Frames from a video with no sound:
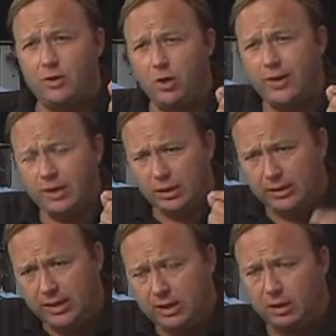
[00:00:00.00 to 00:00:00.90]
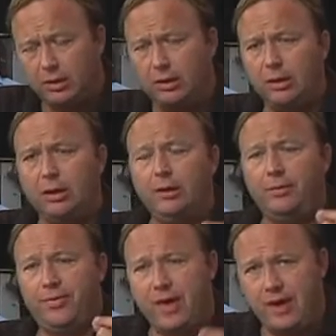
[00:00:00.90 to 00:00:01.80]
and doing illegal
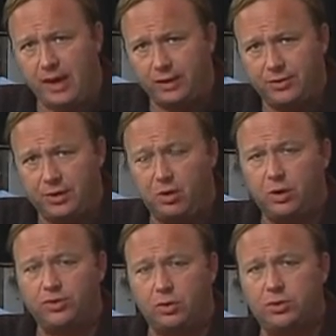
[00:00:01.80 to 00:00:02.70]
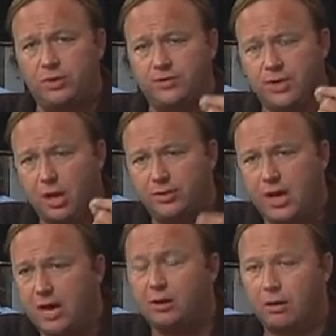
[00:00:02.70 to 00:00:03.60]
things and all sorts of
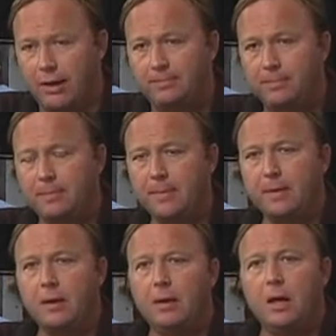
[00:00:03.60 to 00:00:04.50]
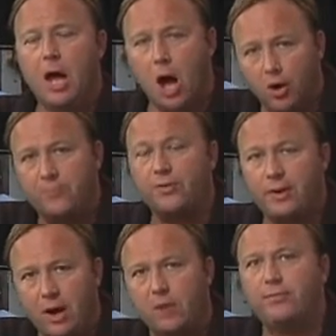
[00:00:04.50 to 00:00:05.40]
skullduggery
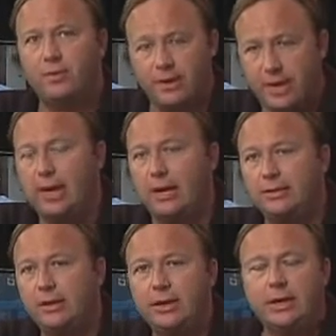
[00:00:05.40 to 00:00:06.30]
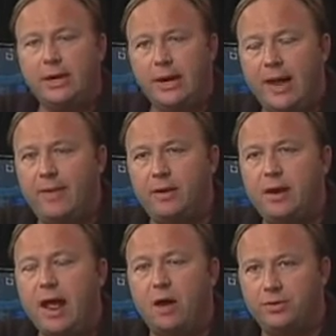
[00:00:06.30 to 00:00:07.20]
over and over again. And
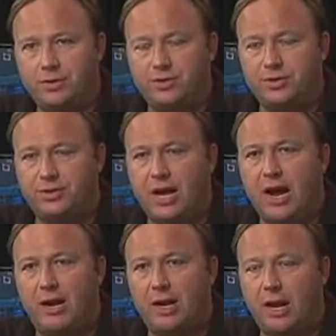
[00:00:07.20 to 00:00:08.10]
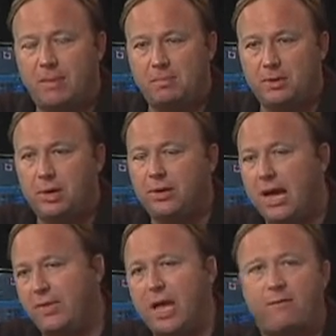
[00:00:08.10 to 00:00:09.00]
then now as a society, a lot of people go,
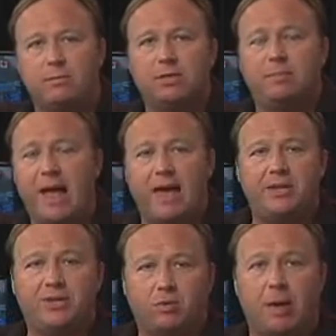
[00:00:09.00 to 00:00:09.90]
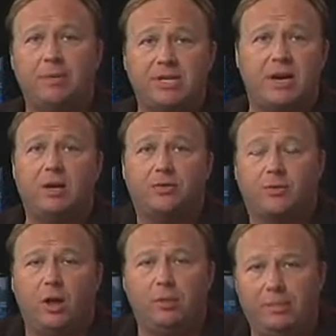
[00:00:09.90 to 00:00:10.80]
yeah, the government's bad, it's corrupt, it's out of
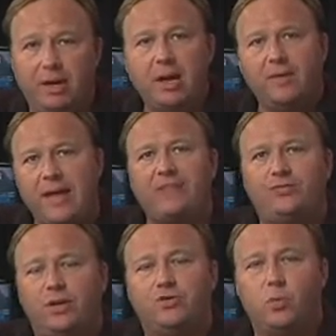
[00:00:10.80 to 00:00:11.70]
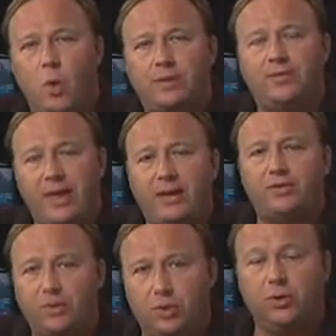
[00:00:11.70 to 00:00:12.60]
control, but that's just what
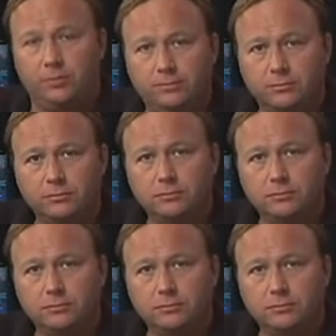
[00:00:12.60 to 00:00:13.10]
they do.